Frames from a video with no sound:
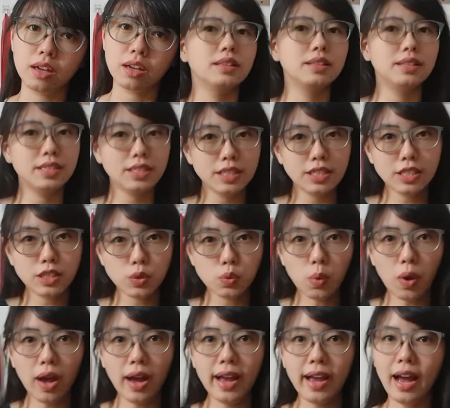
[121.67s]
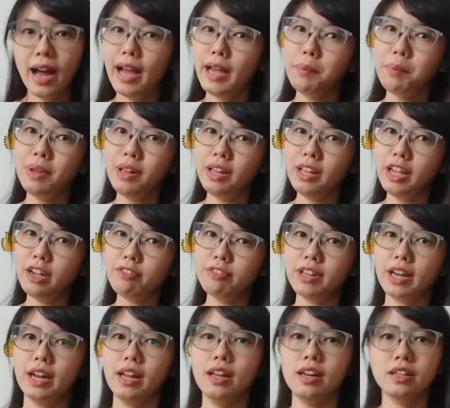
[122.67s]
This is why I believe
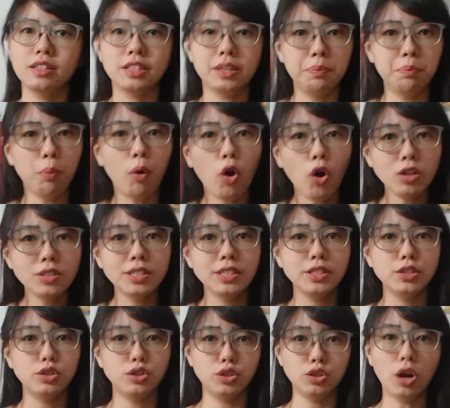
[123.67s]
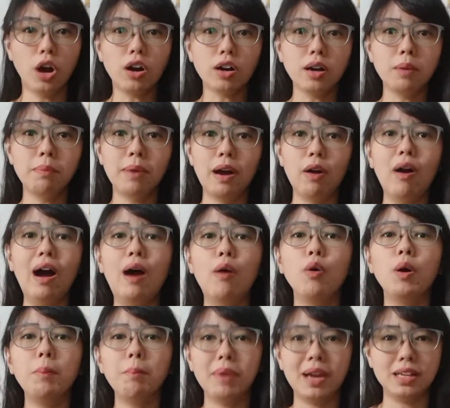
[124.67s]
that it is important to talk about
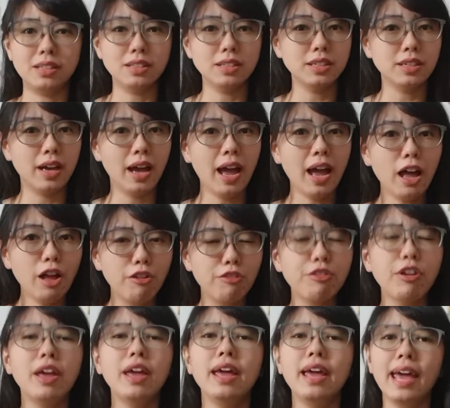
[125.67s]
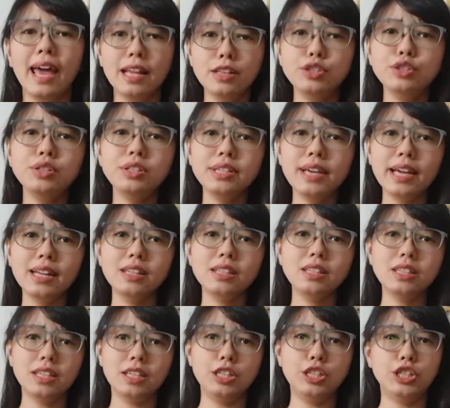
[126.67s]
our mental health and to take
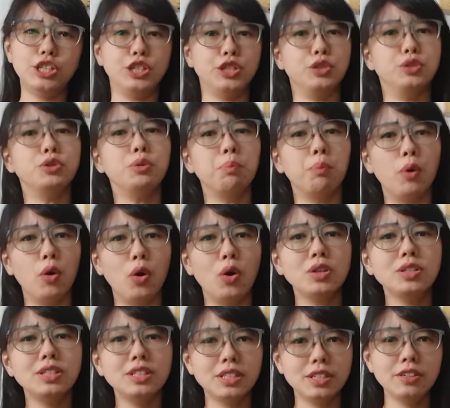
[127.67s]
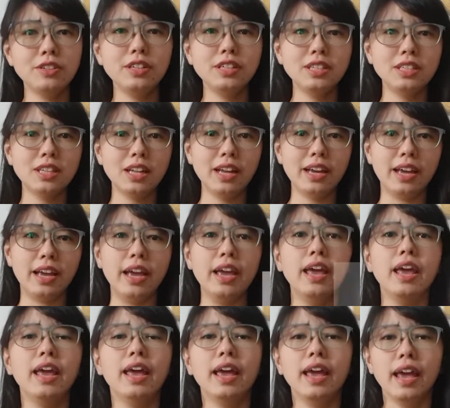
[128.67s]
this issue more seriously.
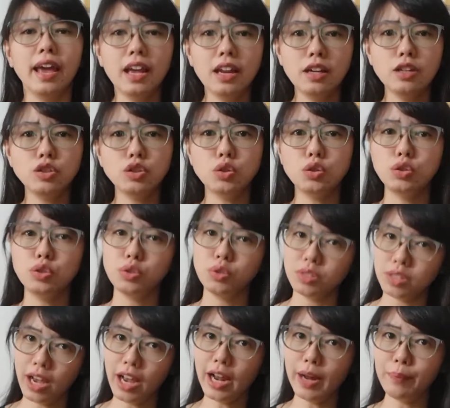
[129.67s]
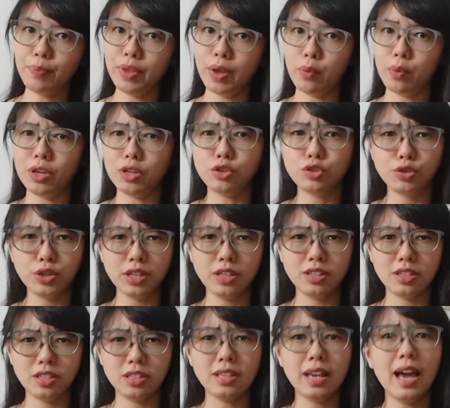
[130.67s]
It is also time that we treat
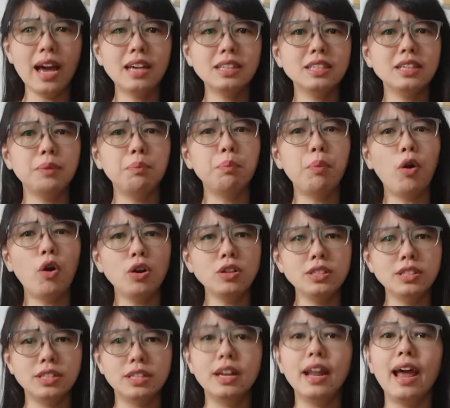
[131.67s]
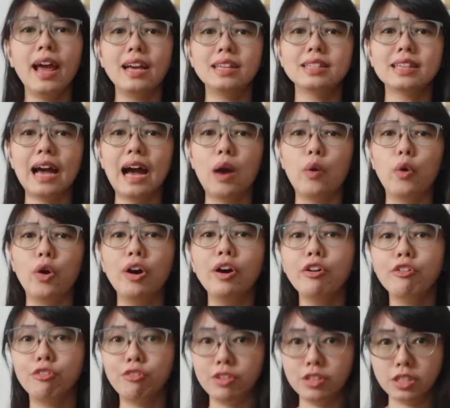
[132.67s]
this as important as our
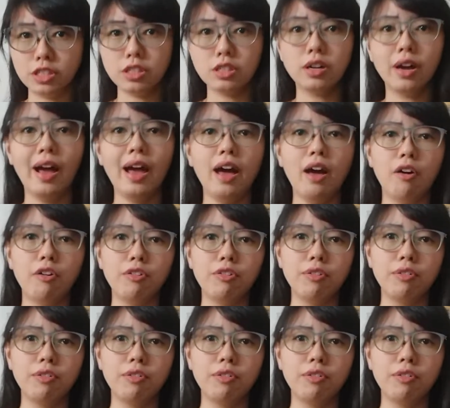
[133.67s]
physical health.